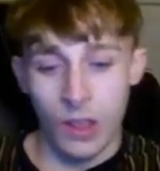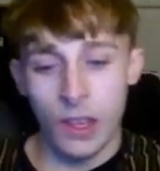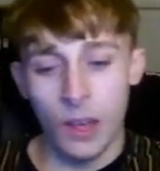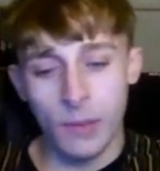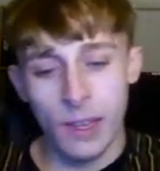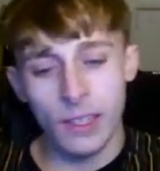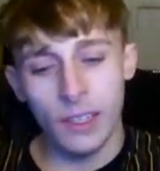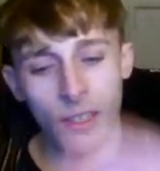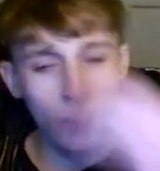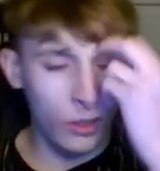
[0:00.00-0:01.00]
Yeah, I'm guessing
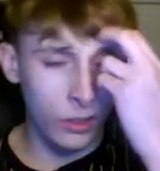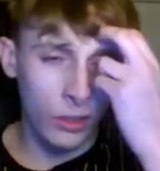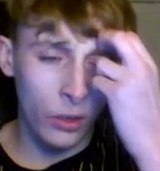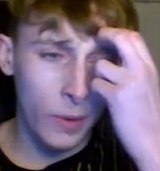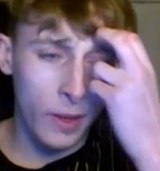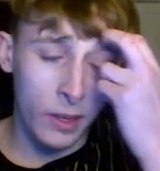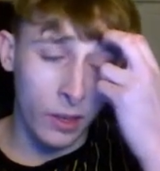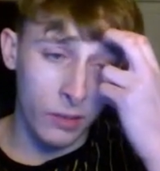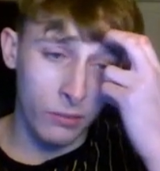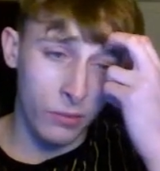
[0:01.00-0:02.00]
in, because I know
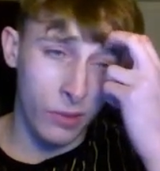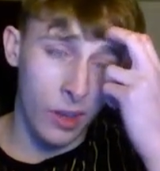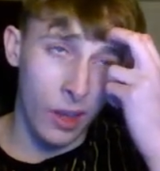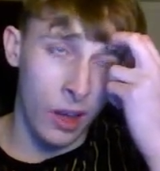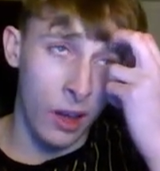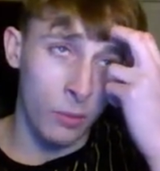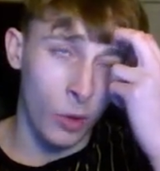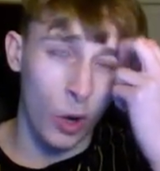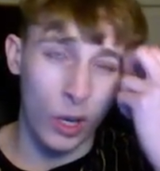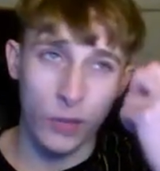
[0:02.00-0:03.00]
in
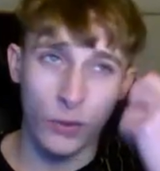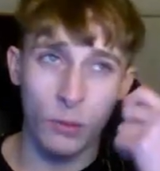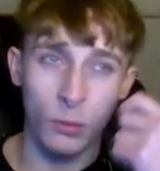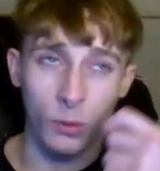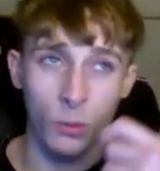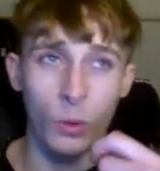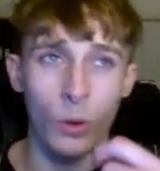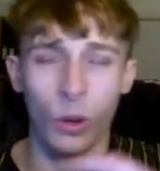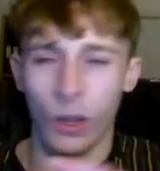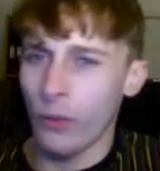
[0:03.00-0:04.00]
college football,
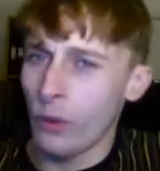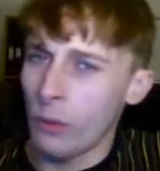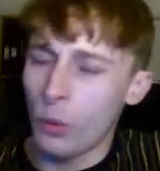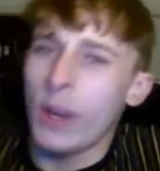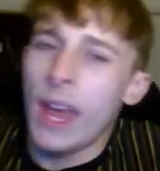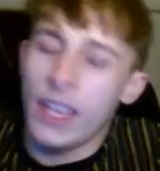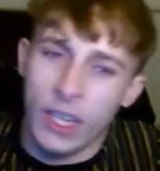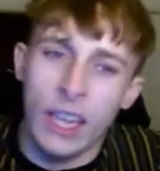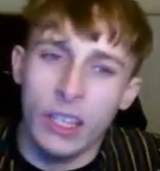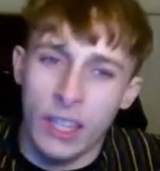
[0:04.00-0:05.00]
or like football and
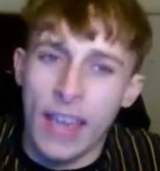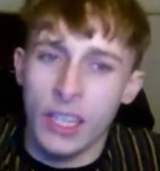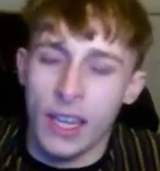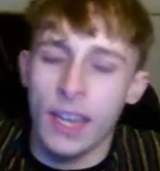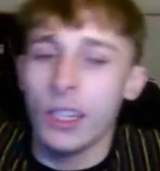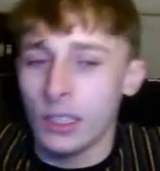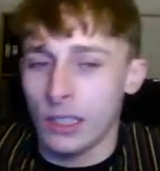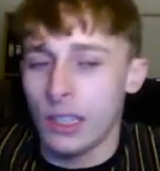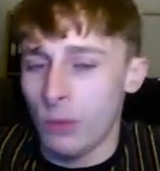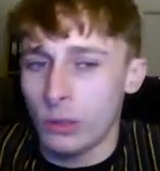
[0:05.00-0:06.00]
education, the education is like
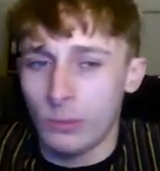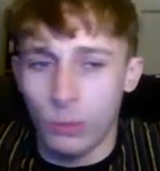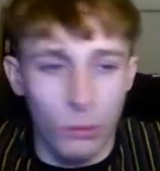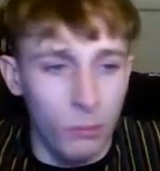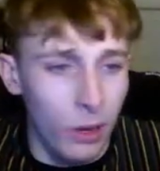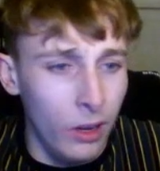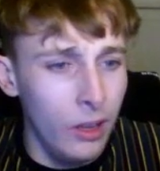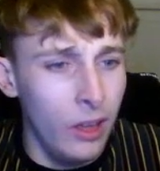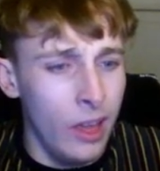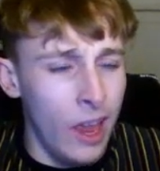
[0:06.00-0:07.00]
the most important part.
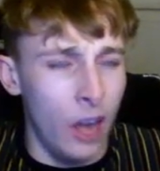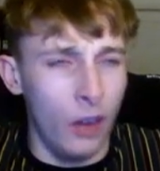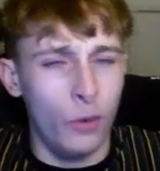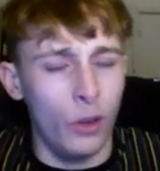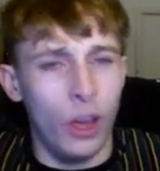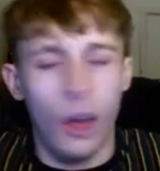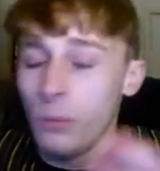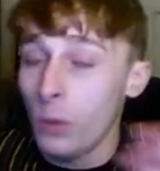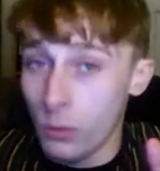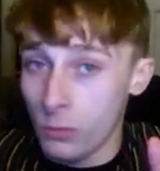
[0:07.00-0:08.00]
And I feel like, I'm
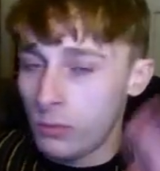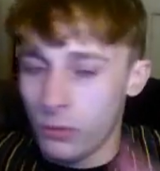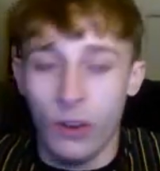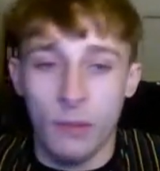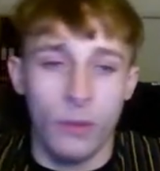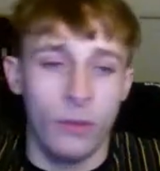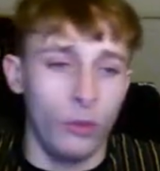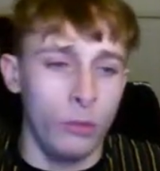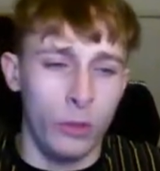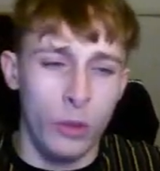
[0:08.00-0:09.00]
not, correct me if I'm
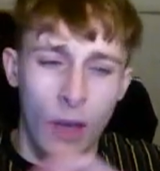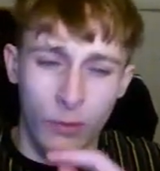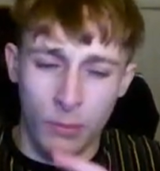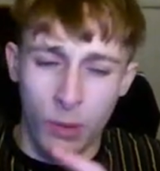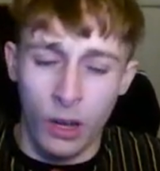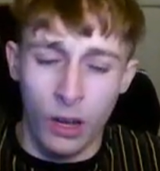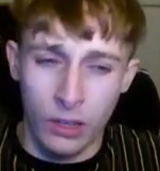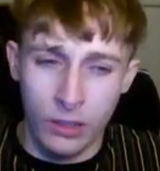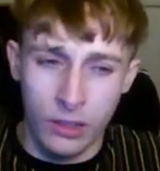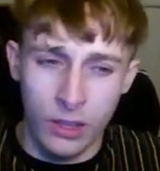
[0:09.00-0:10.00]
wrong, but you have to pass